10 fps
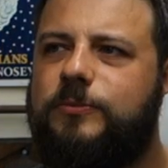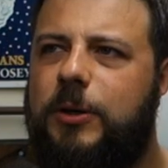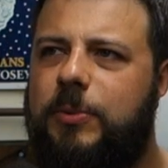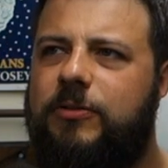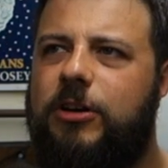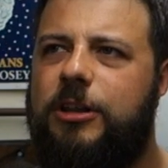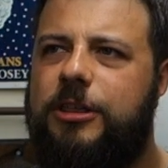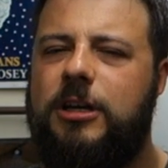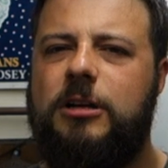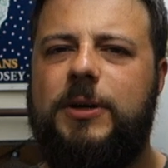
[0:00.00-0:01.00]
People have got a
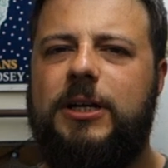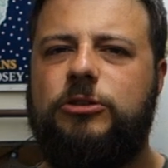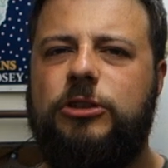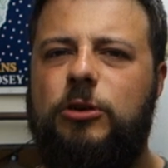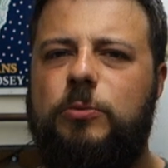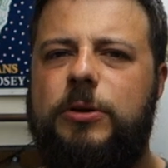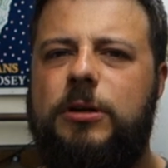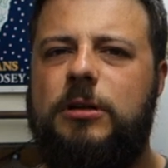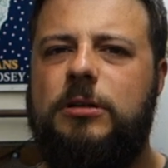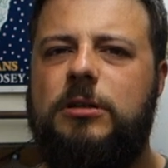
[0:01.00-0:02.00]
thing about soap
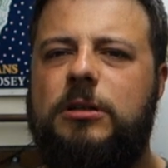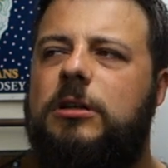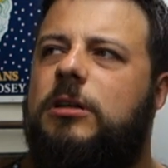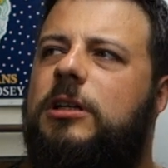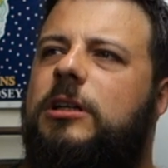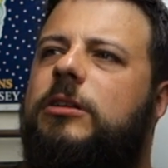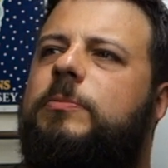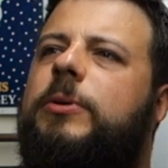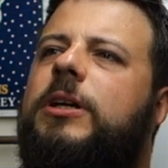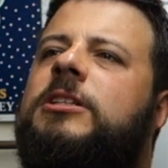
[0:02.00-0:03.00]
in the
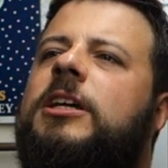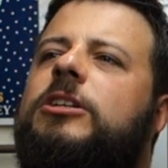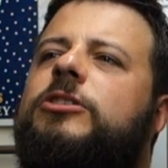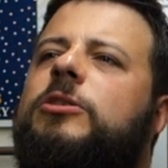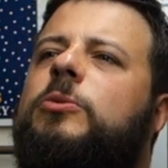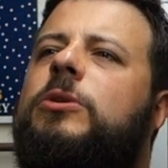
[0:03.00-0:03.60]
beer tasting